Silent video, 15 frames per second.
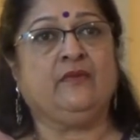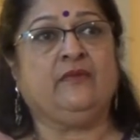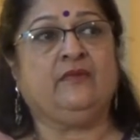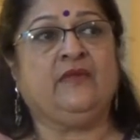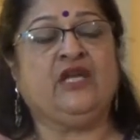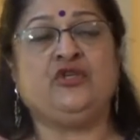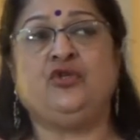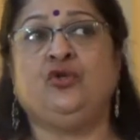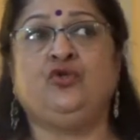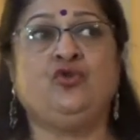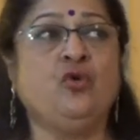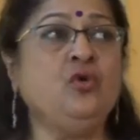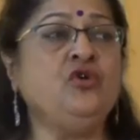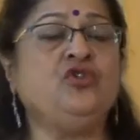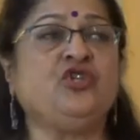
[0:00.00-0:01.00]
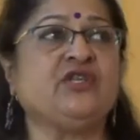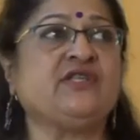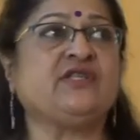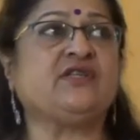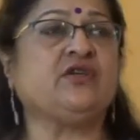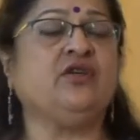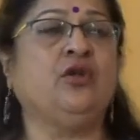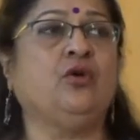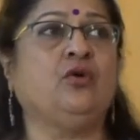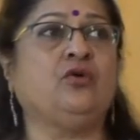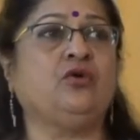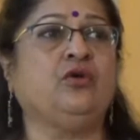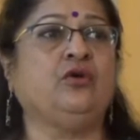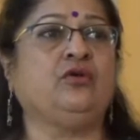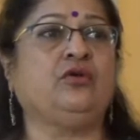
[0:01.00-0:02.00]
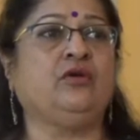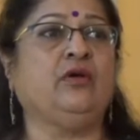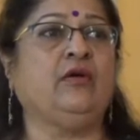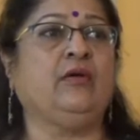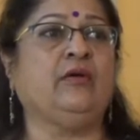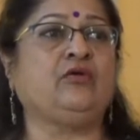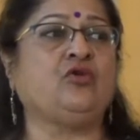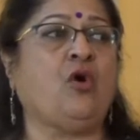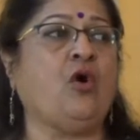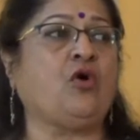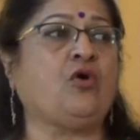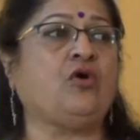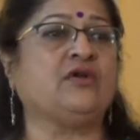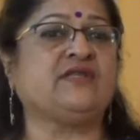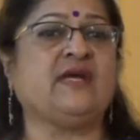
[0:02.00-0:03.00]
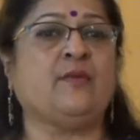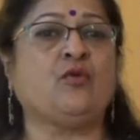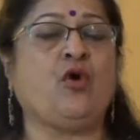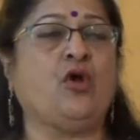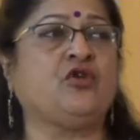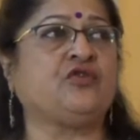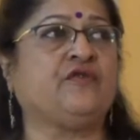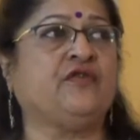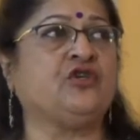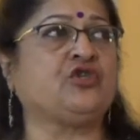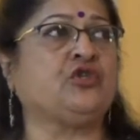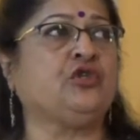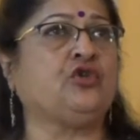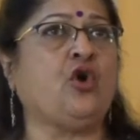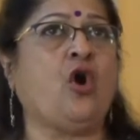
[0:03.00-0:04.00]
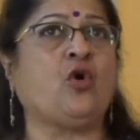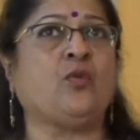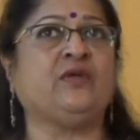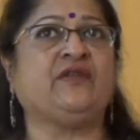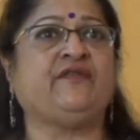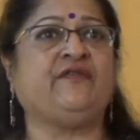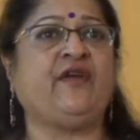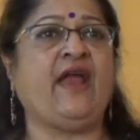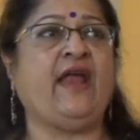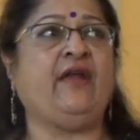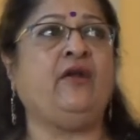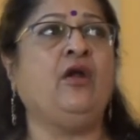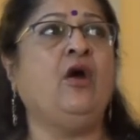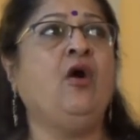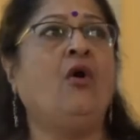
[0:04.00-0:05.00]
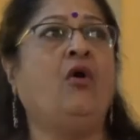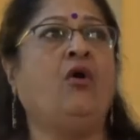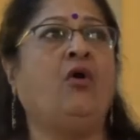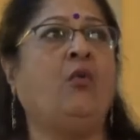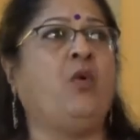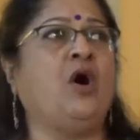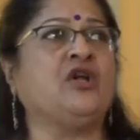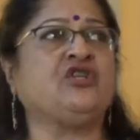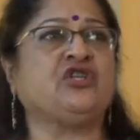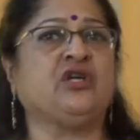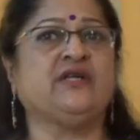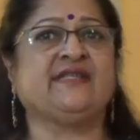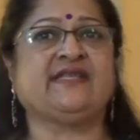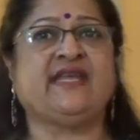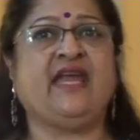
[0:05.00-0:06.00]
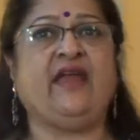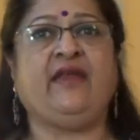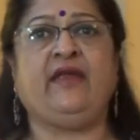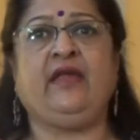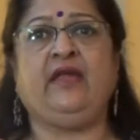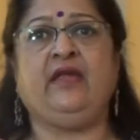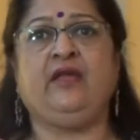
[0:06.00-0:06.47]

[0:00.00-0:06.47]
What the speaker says: That you don't just, talk some controversial talk with a friend or watch a scary